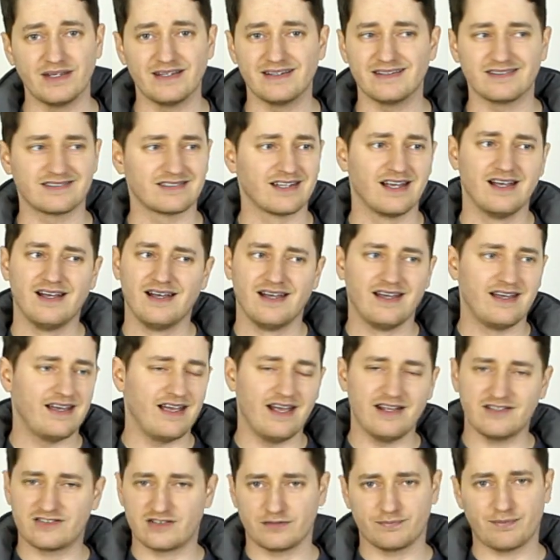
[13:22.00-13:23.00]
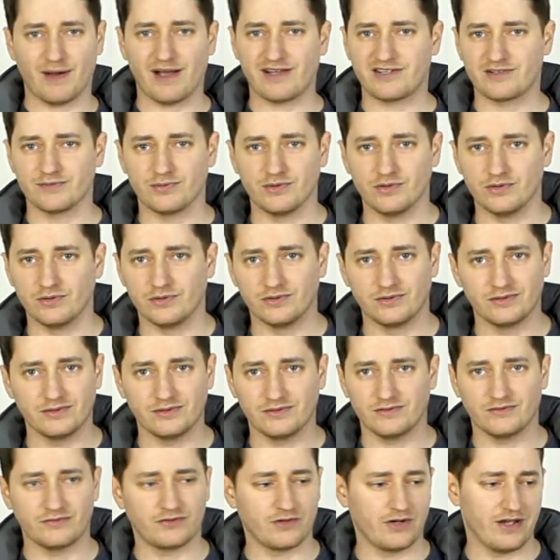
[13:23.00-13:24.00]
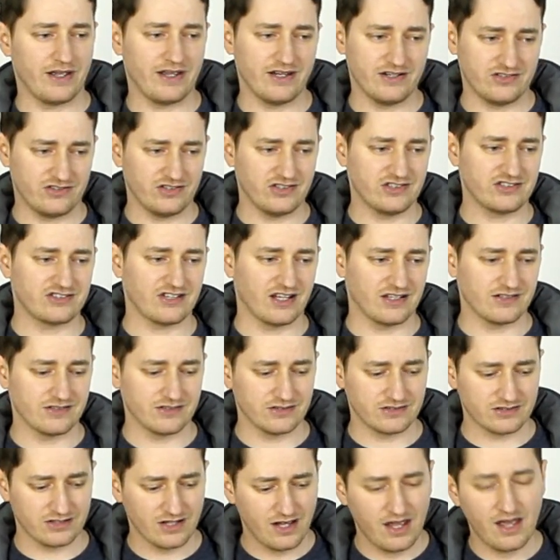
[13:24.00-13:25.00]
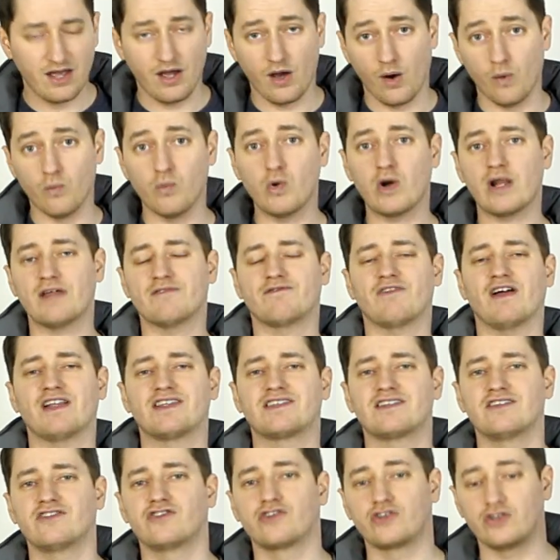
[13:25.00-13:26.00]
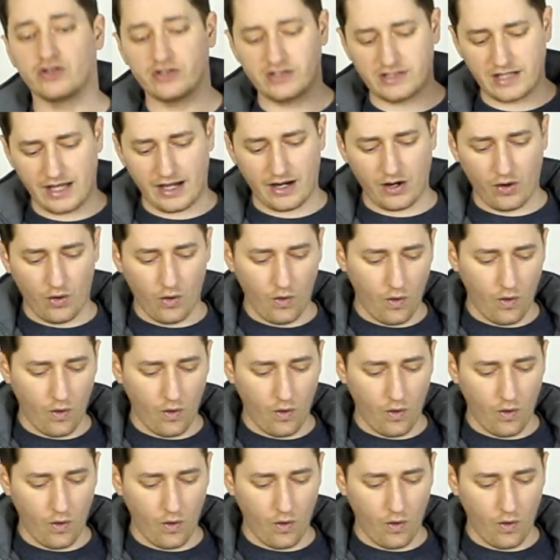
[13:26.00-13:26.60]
is unsurpassable for AEG standards. And one advantage you're going to get